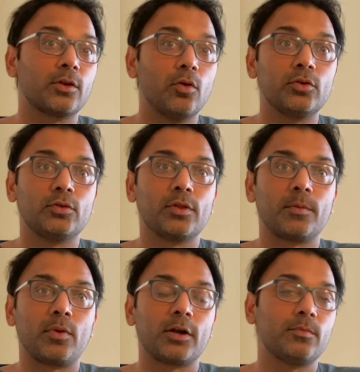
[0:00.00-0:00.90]
go to those
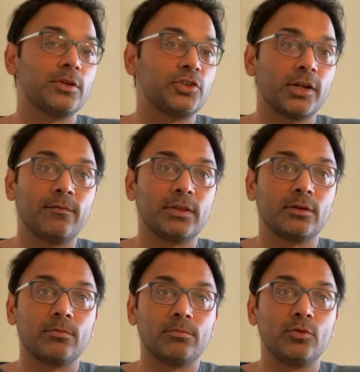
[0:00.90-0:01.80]
apartments, share with a
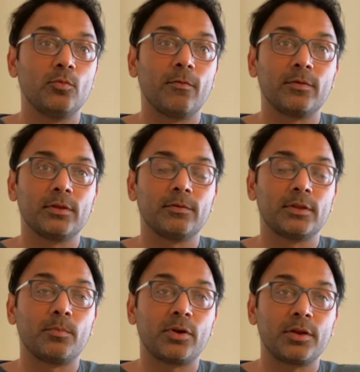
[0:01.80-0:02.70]
room with
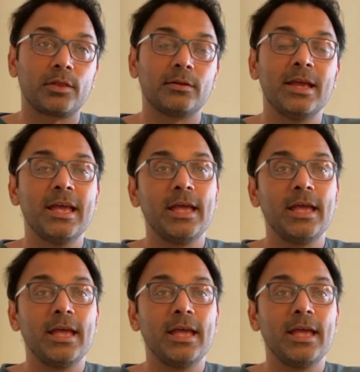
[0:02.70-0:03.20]
the person,